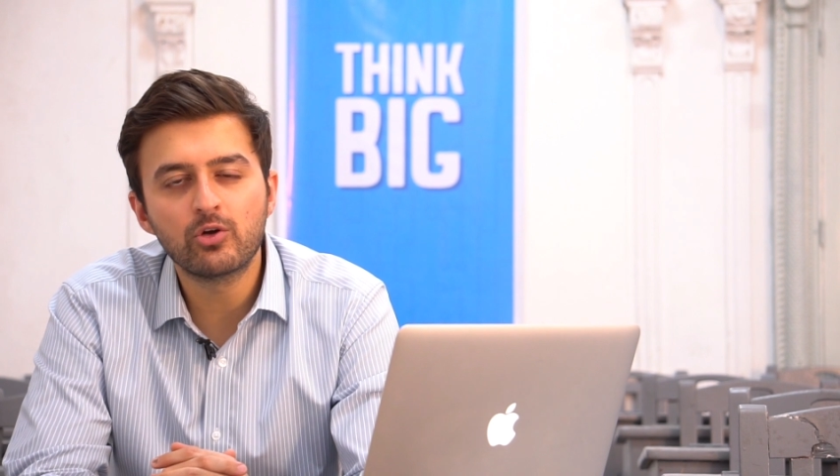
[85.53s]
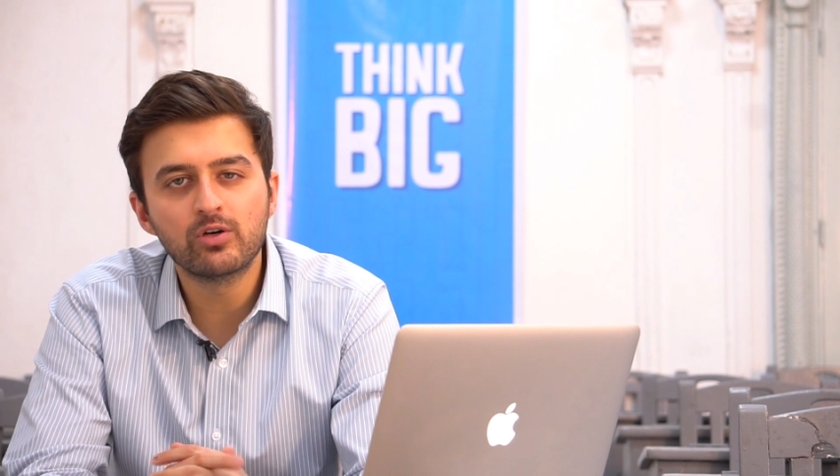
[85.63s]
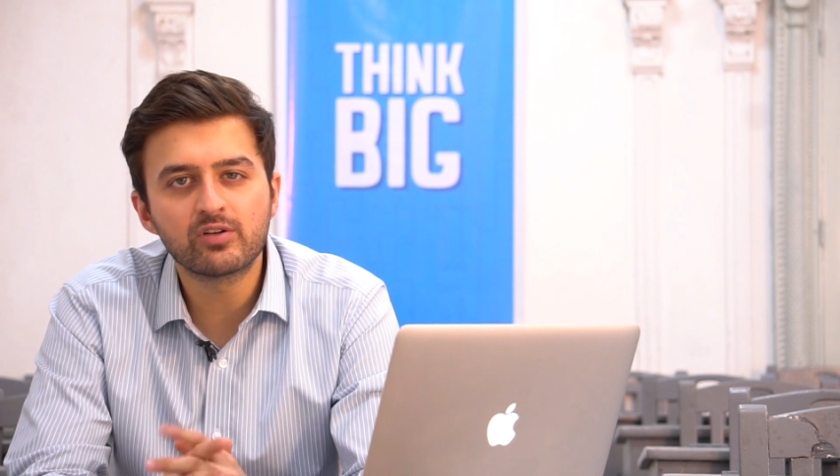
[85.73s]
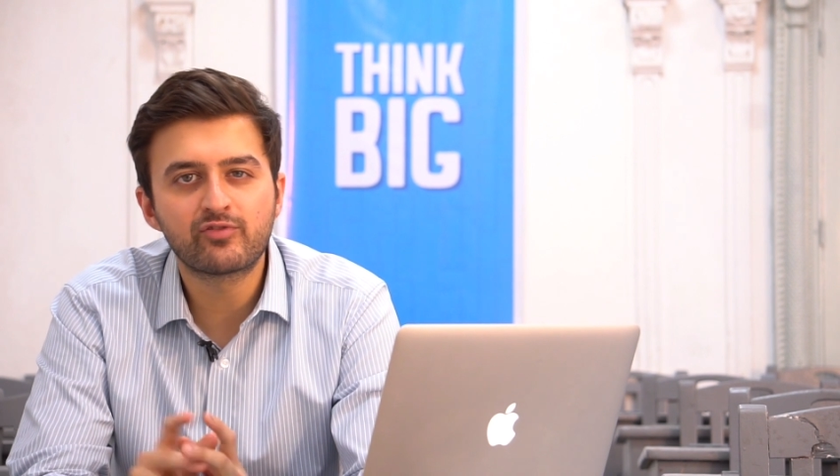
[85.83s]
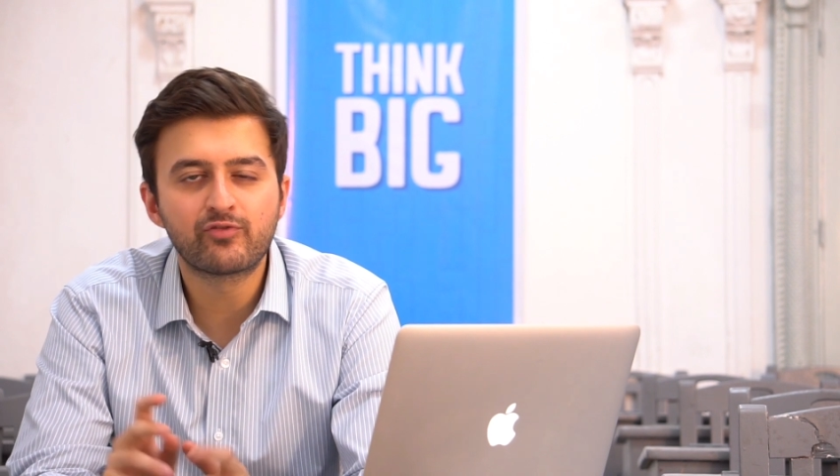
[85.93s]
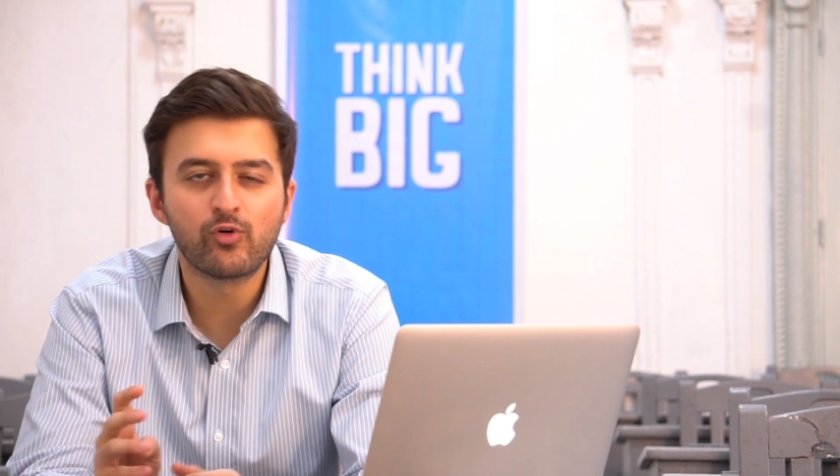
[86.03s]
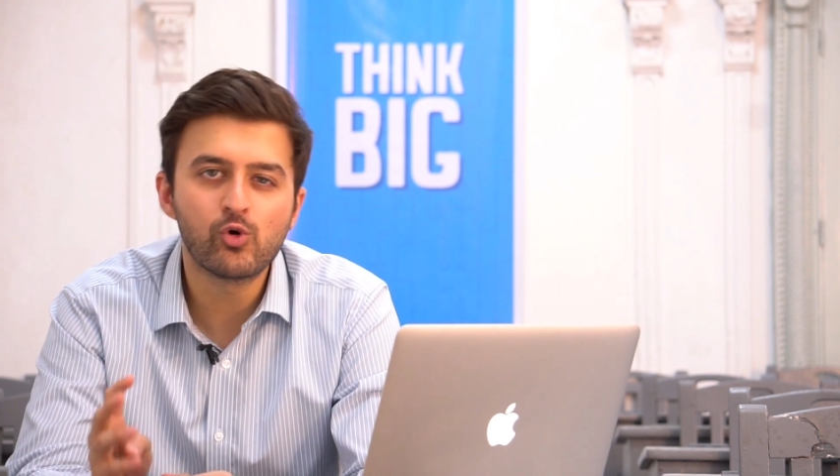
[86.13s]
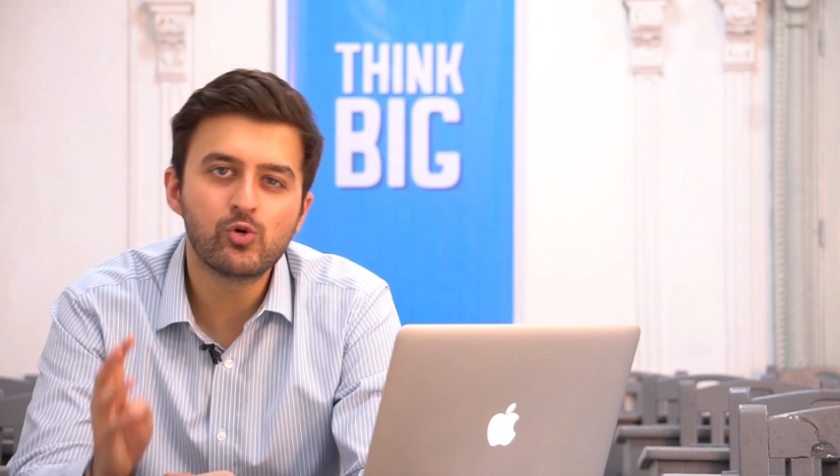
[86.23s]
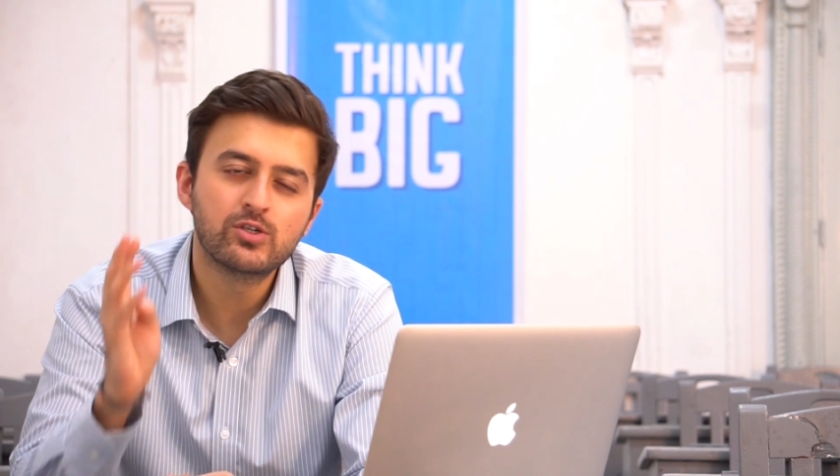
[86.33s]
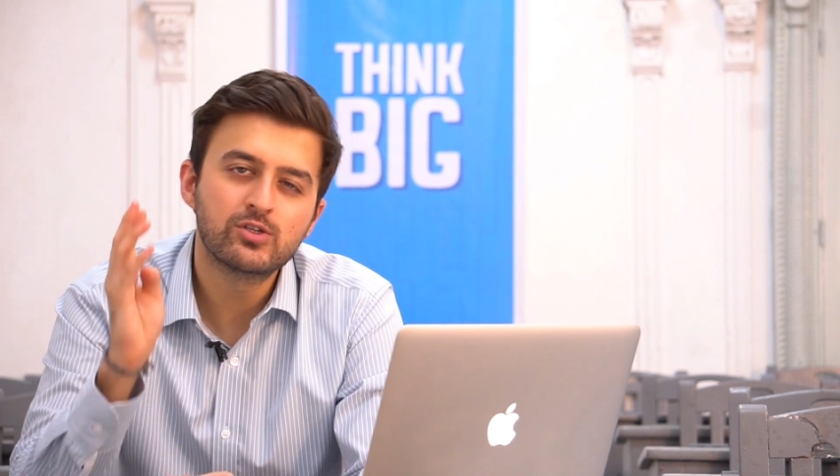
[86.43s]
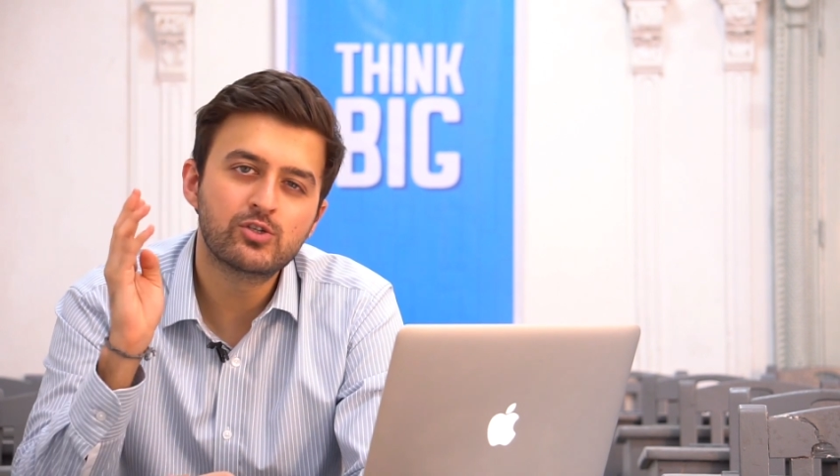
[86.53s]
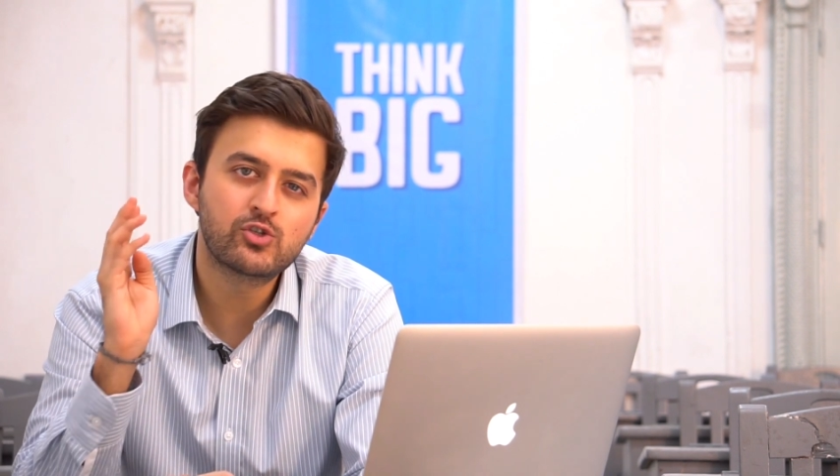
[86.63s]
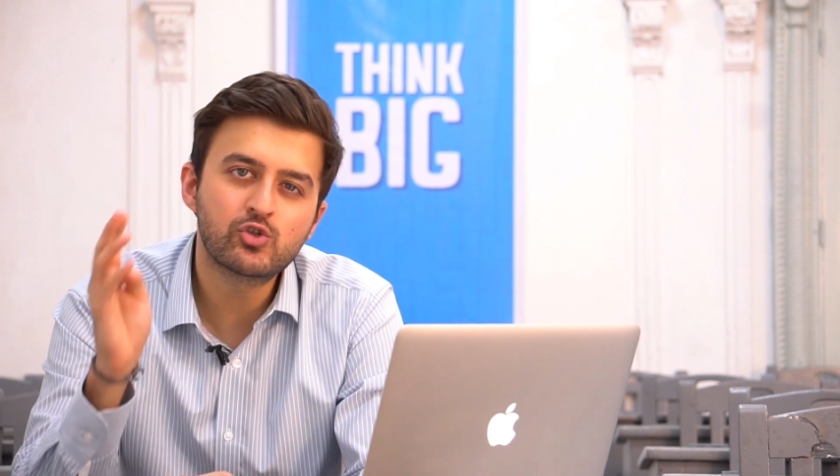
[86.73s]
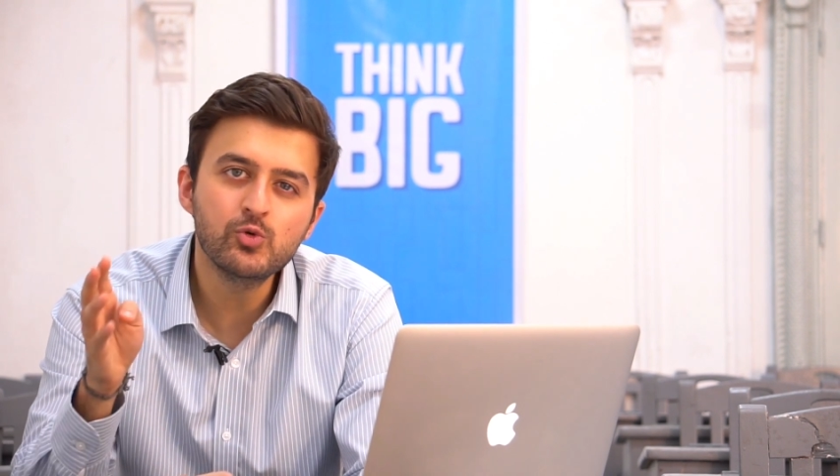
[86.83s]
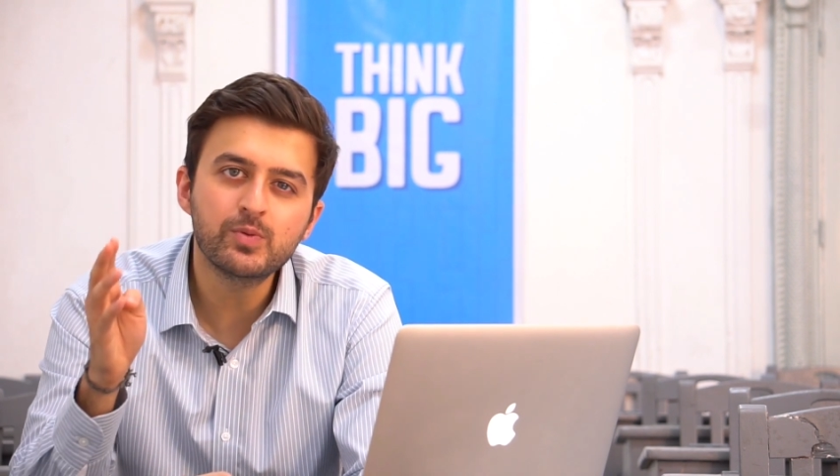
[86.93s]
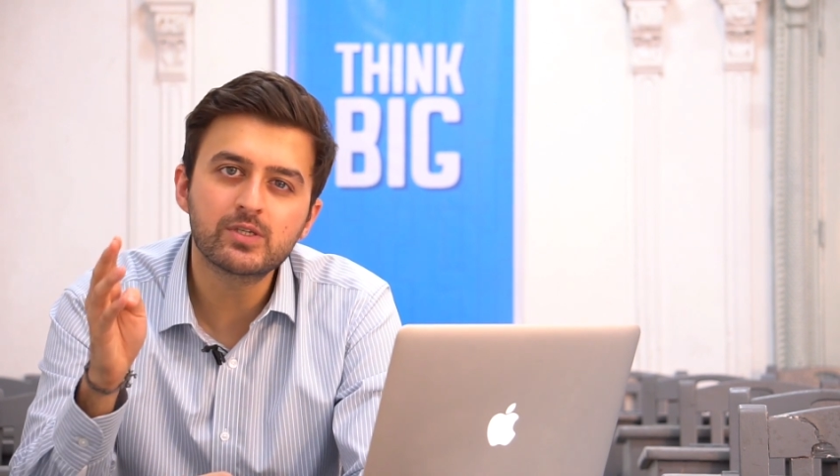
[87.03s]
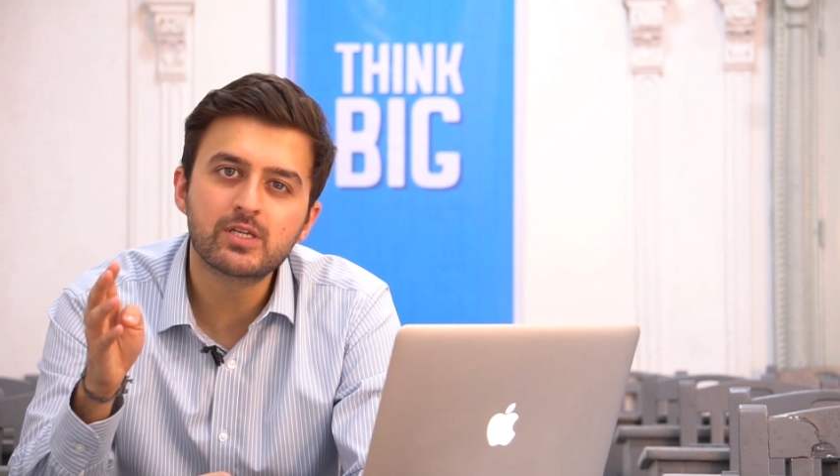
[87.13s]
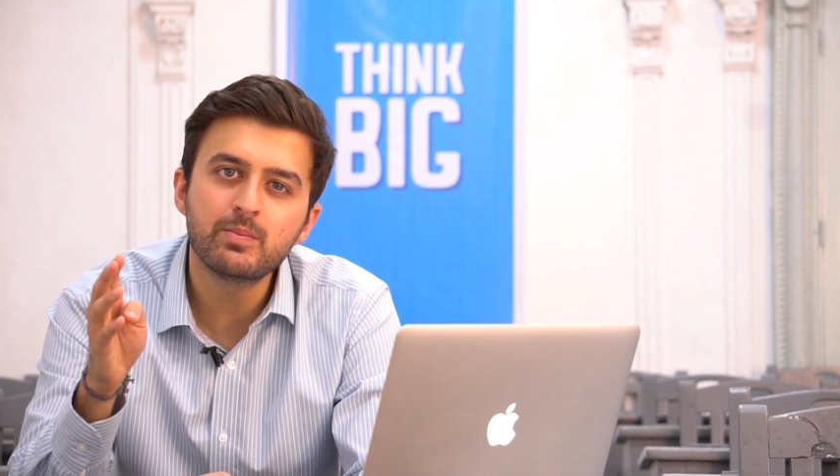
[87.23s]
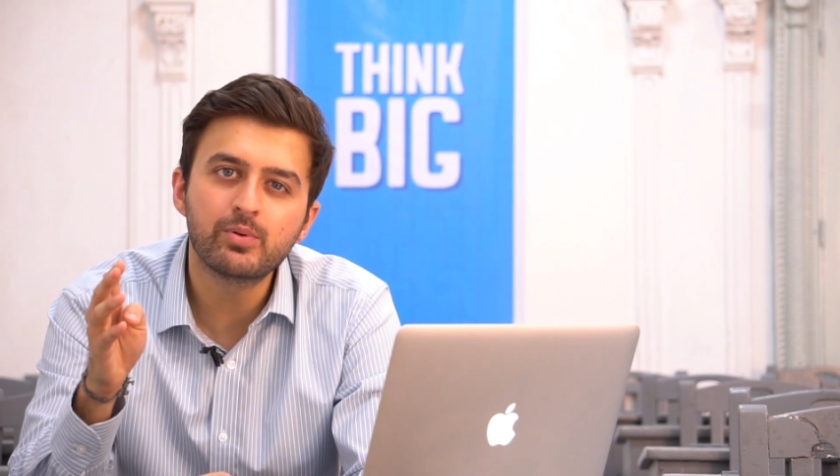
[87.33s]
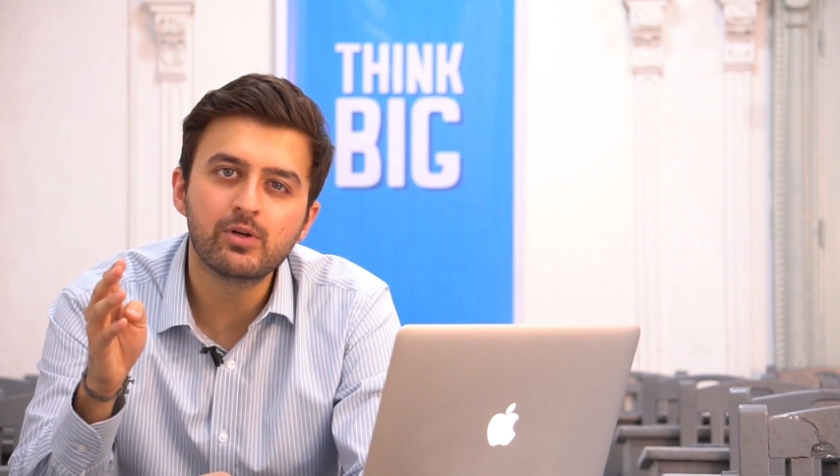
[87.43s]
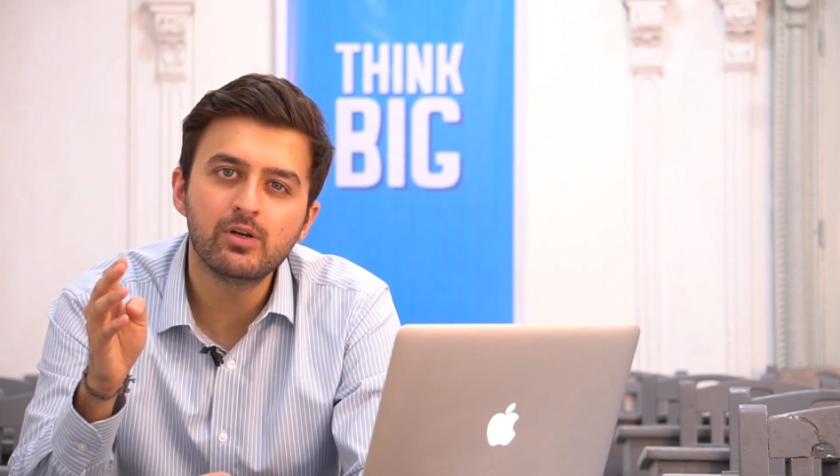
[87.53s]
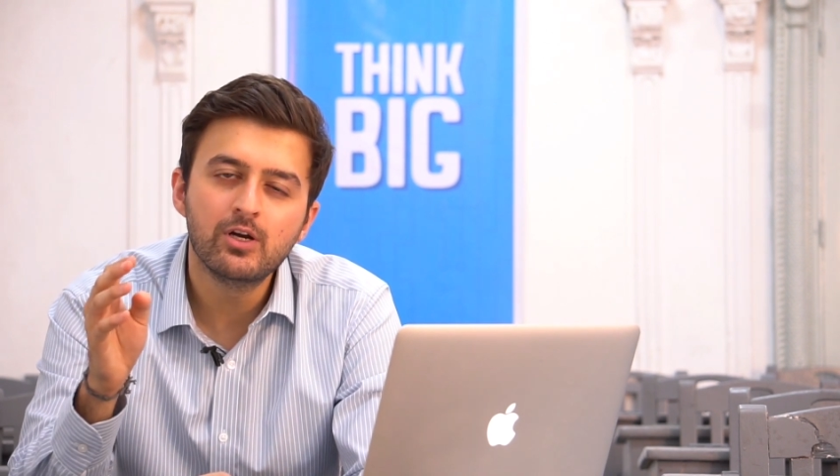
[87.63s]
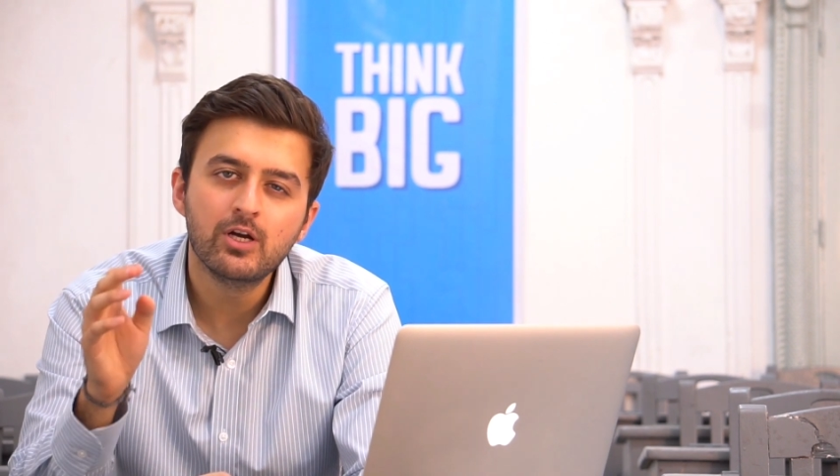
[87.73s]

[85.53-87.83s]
to learn four super simple